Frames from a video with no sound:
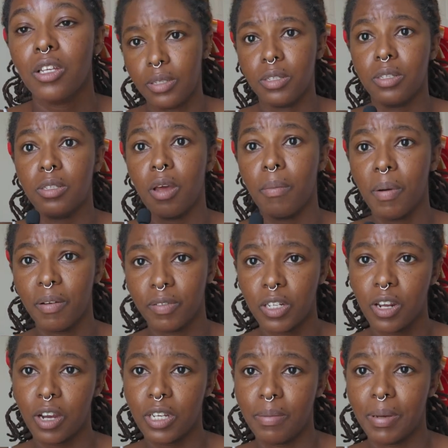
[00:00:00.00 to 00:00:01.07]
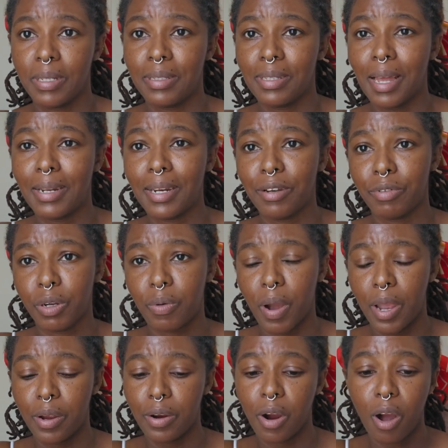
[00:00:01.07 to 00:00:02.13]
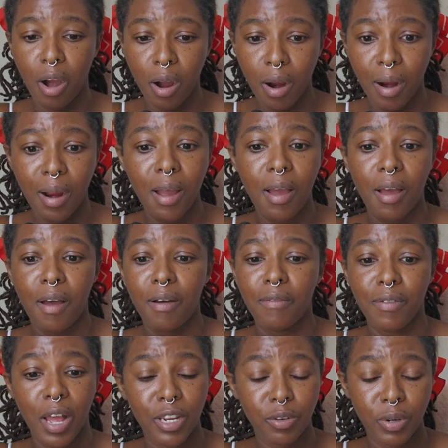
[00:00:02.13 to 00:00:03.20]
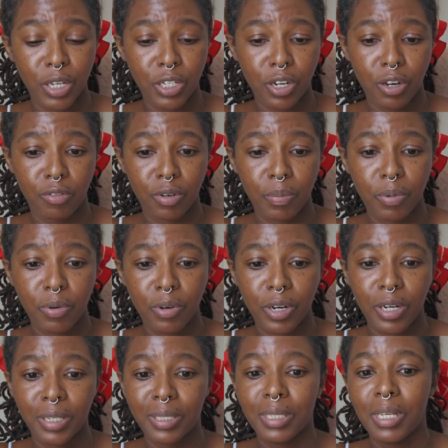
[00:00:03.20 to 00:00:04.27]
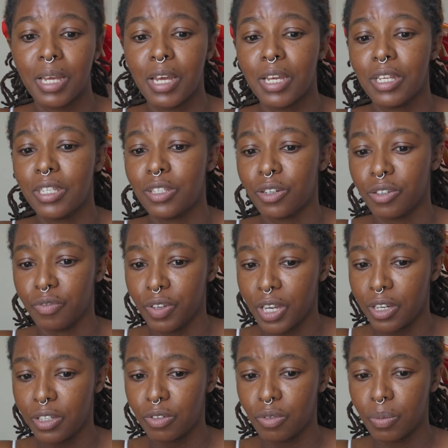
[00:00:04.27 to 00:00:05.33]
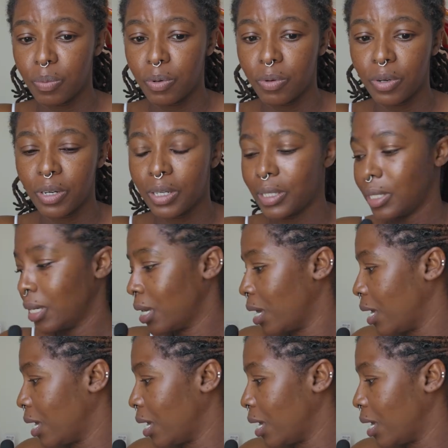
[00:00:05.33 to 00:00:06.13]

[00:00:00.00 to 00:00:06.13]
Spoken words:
Some of the documents that they require are valuation report, surveyor's report.